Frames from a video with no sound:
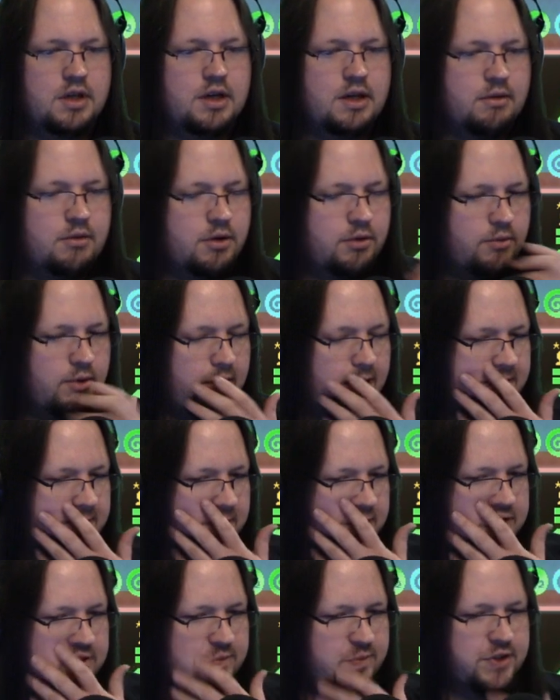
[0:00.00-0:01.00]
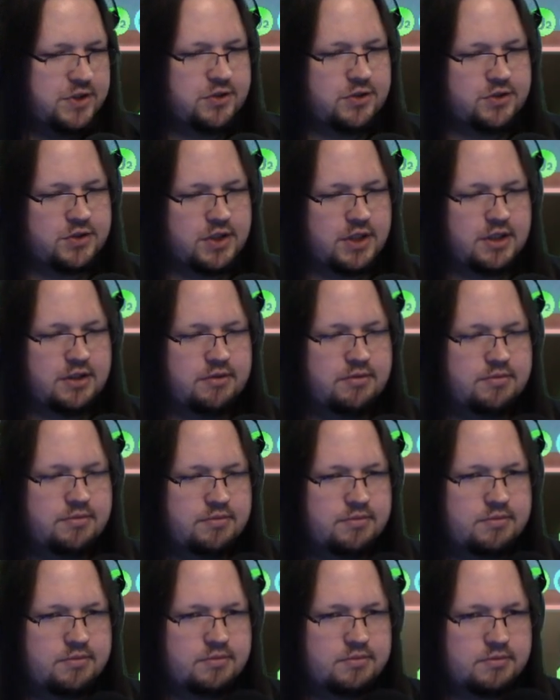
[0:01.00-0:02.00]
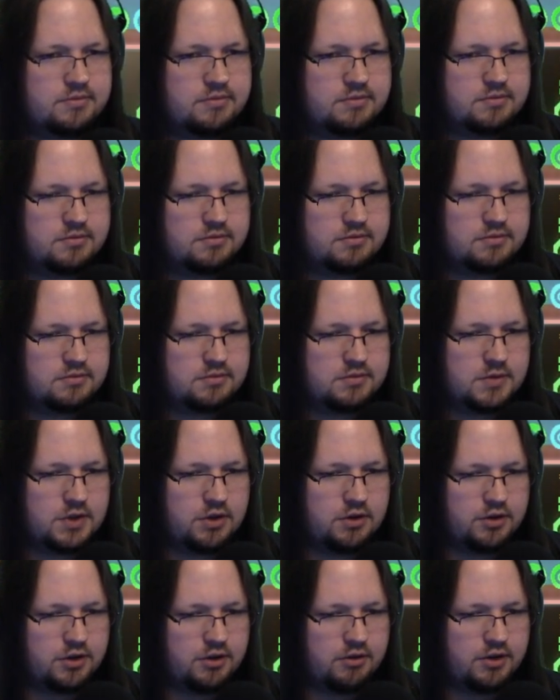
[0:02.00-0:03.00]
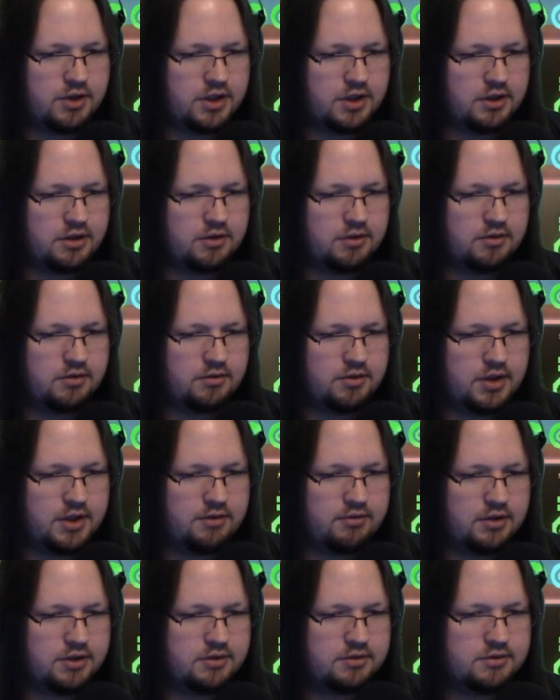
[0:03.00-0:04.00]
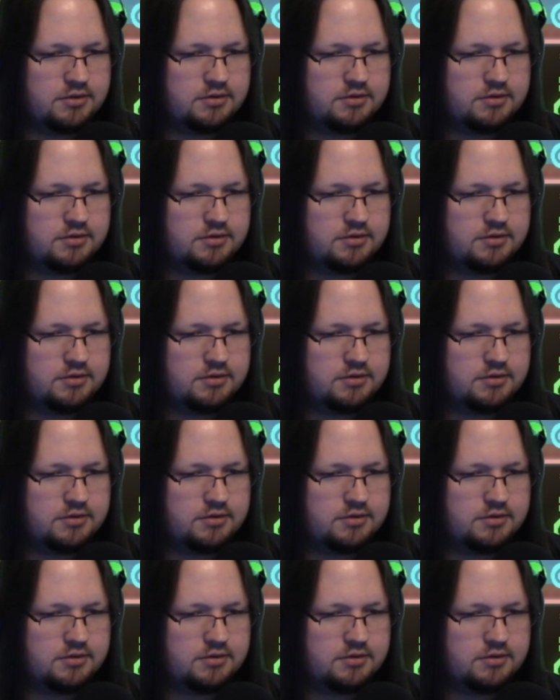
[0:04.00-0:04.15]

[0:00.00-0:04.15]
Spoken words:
I'm gonna wait until these missiles hit. Or don't hit, or whatever.